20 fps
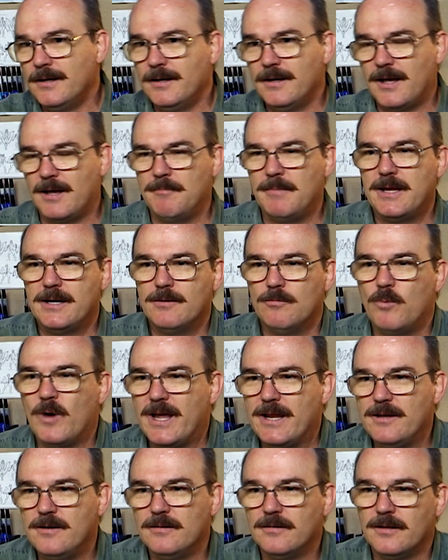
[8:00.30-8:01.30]
made to
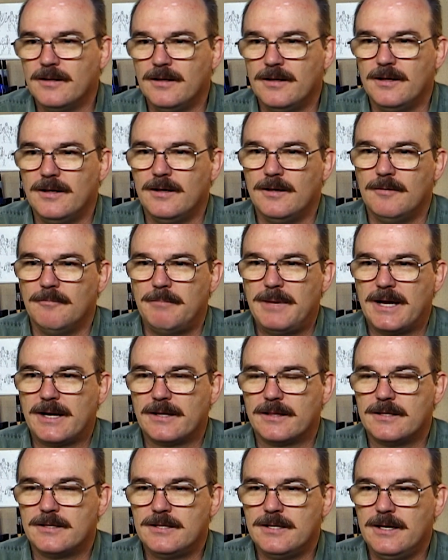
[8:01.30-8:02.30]
wait back
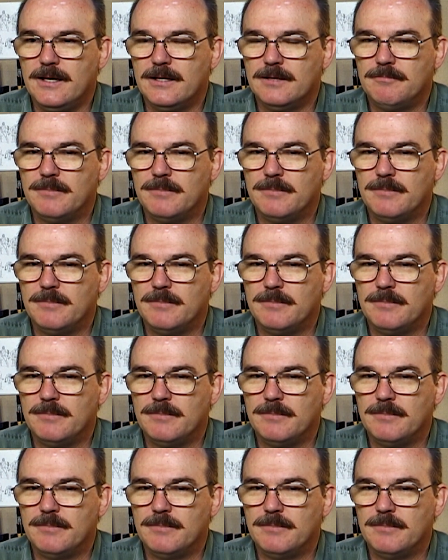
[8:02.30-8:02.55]
at the tent.